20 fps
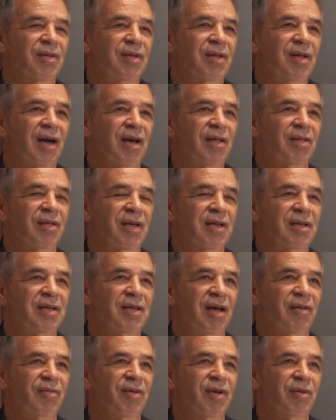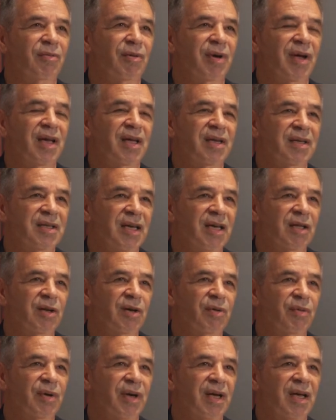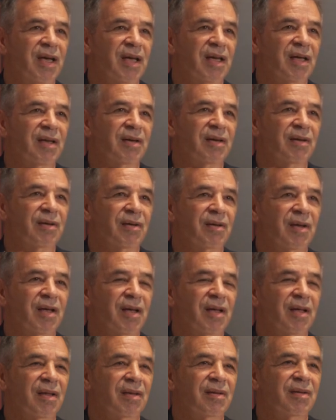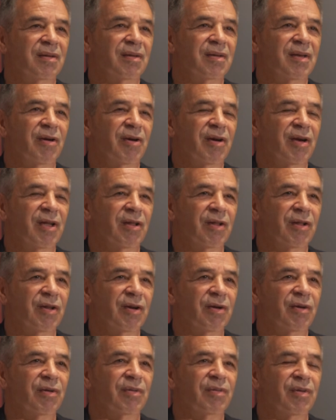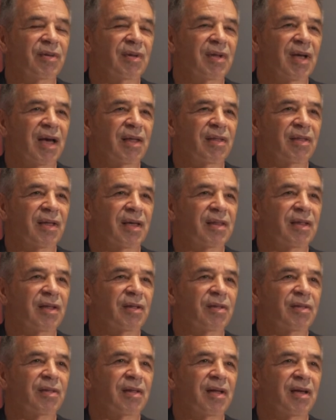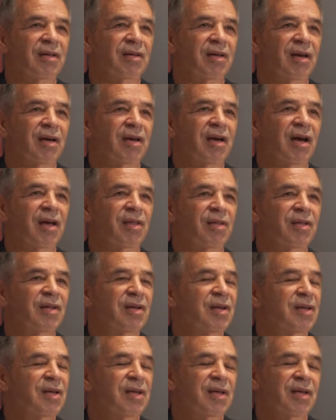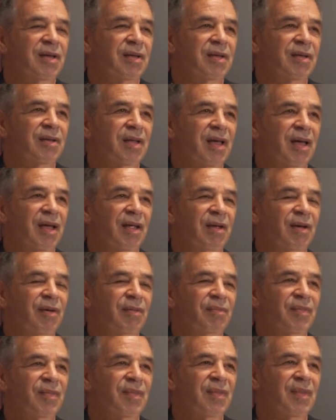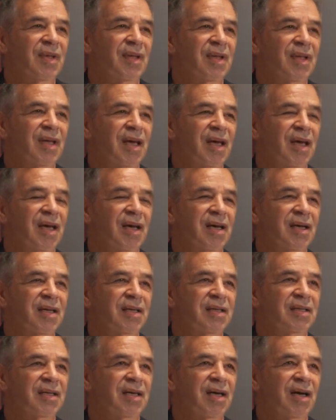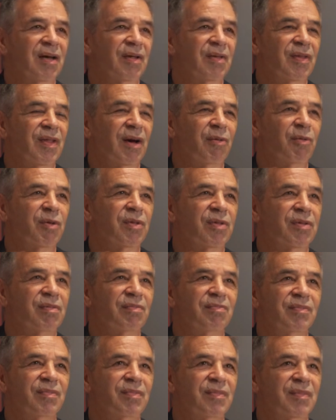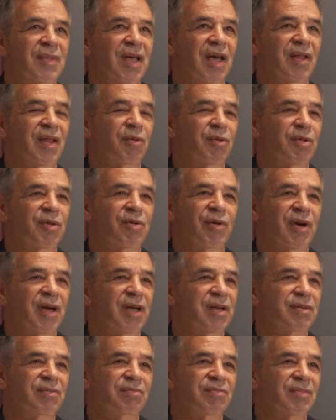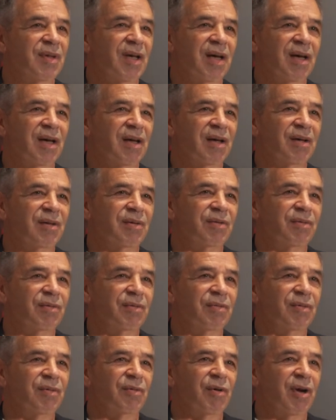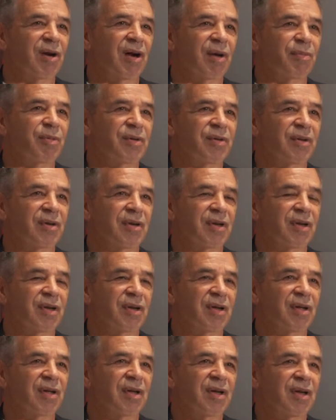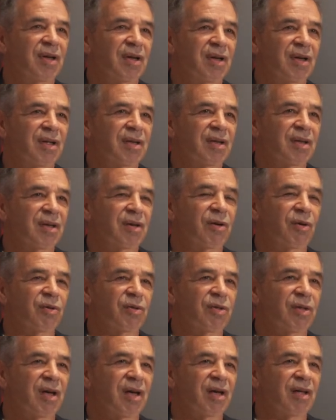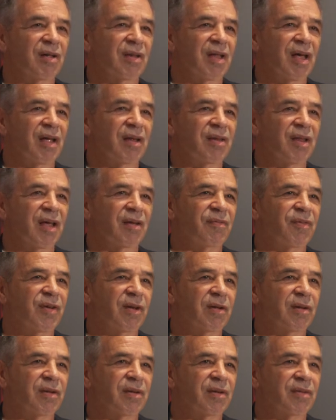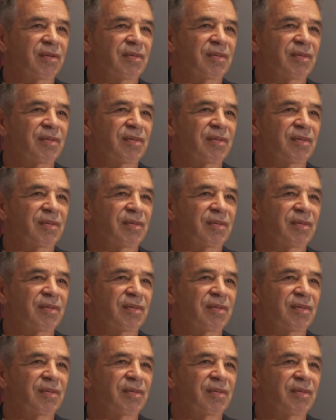guys like Devin Ray and Taylor Ray and uh, Darren Hillier, guys like this, young guys. Um, and that was, yeah, that was great. great opportunity to, to coach that, that field.